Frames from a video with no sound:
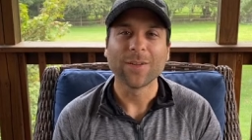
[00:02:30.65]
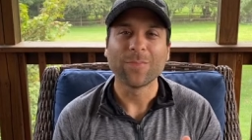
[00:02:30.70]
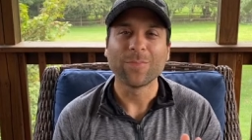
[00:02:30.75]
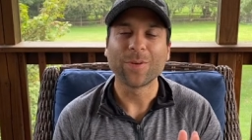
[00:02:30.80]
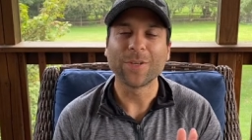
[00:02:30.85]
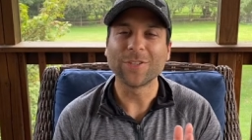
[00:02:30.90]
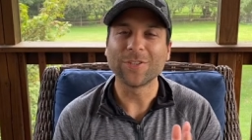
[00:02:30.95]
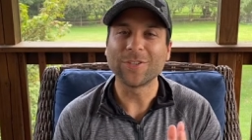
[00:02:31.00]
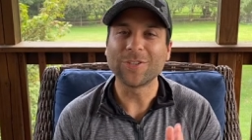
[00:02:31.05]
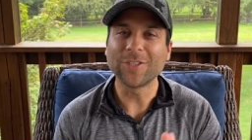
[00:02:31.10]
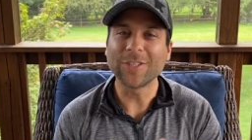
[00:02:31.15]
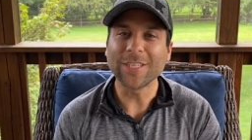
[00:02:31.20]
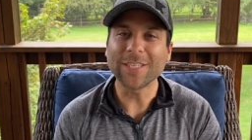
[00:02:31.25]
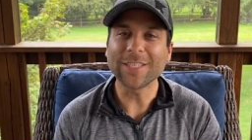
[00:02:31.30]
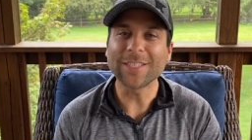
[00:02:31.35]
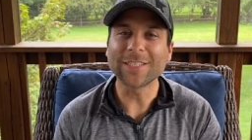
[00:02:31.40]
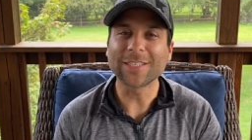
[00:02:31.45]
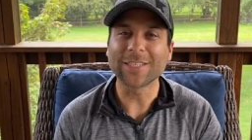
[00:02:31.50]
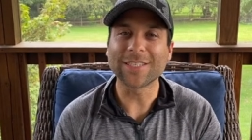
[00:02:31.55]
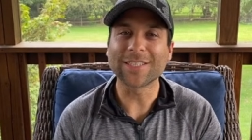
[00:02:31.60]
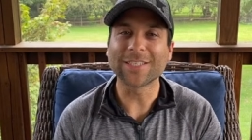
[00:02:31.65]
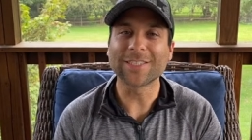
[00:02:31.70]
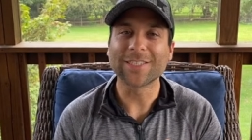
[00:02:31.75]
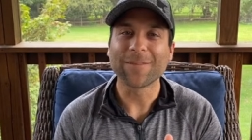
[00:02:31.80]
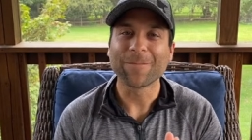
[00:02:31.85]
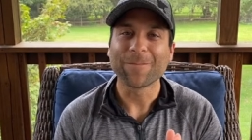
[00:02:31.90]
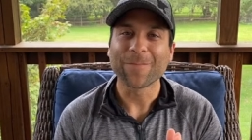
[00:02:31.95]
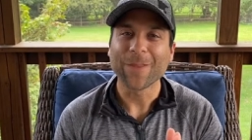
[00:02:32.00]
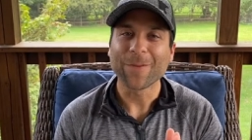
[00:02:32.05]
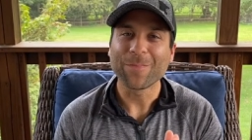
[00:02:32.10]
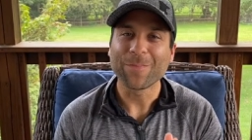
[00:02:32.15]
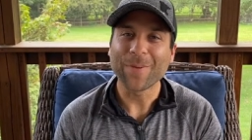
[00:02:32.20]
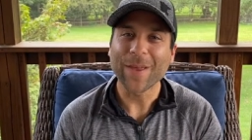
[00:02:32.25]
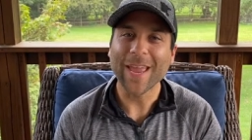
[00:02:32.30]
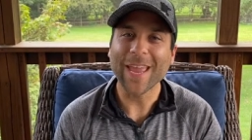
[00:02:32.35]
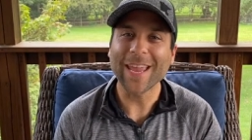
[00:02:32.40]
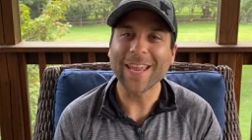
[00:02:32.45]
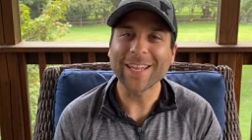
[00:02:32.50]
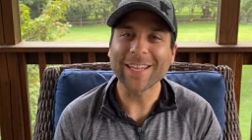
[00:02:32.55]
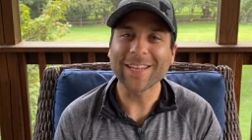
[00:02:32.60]
But Jesus
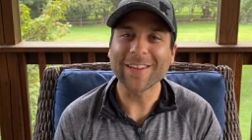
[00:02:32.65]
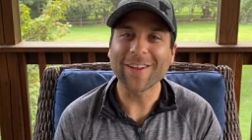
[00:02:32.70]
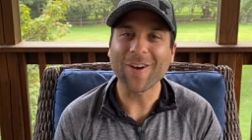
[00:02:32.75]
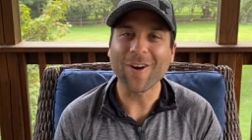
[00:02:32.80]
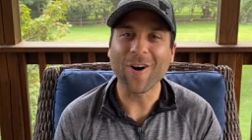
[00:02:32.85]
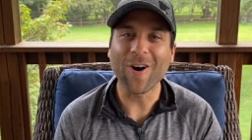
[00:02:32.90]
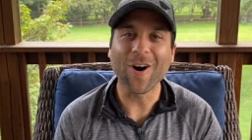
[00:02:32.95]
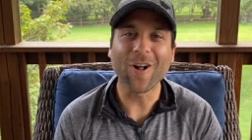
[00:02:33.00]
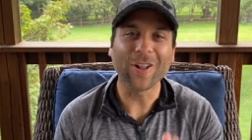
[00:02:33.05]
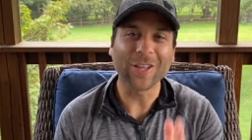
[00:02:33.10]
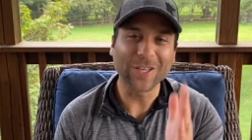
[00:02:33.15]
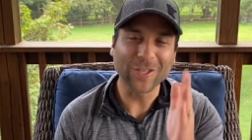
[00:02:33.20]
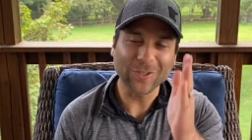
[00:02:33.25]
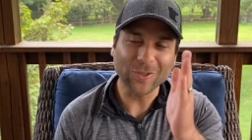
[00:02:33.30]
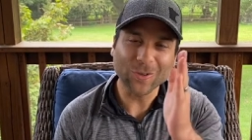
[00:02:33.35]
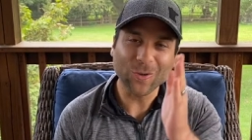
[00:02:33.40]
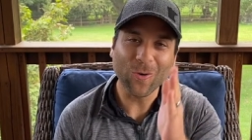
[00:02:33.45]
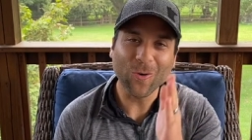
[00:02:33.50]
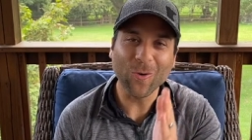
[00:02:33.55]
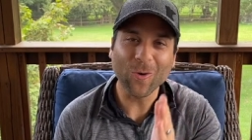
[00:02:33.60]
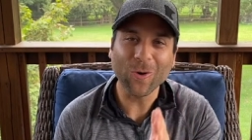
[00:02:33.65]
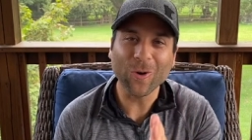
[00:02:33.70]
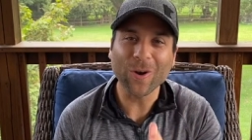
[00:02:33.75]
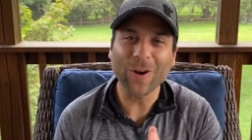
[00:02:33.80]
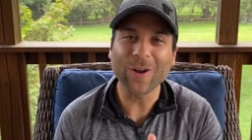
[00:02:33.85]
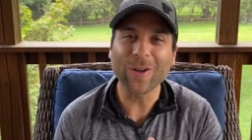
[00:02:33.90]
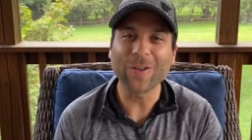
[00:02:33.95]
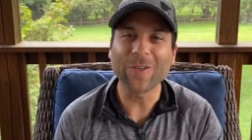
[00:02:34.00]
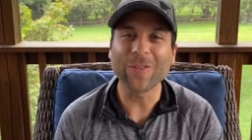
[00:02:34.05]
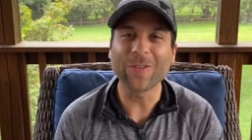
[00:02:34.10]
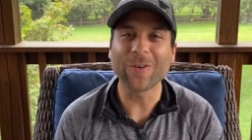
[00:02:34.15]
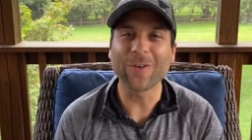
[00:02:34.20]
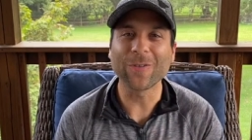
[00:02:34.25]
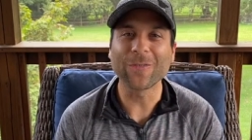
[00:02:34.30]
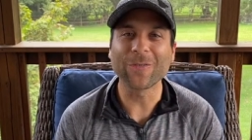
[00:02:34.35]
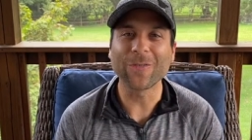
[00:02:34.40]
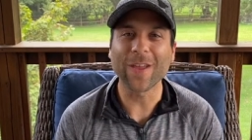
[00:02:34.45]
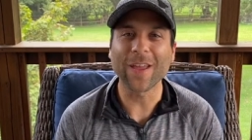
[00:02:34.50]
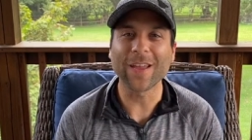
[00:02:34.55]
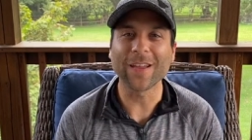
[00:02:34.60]
paid it all. He tore the
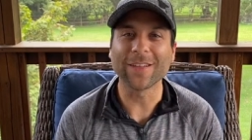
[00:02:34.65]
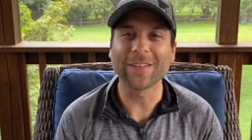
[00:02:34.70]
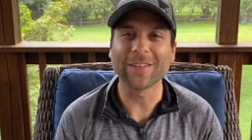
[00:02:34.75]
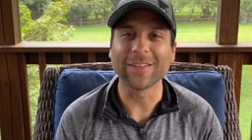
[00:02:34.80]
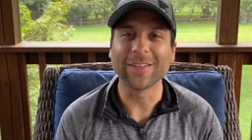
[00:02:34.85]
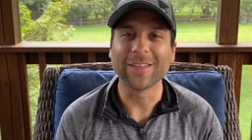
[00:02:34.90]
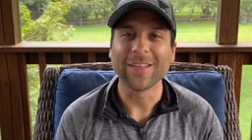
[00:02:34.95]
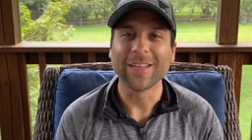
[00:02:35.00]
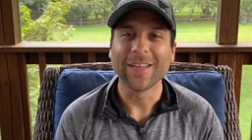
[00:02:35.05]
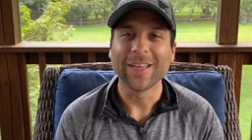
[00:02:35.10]
veil.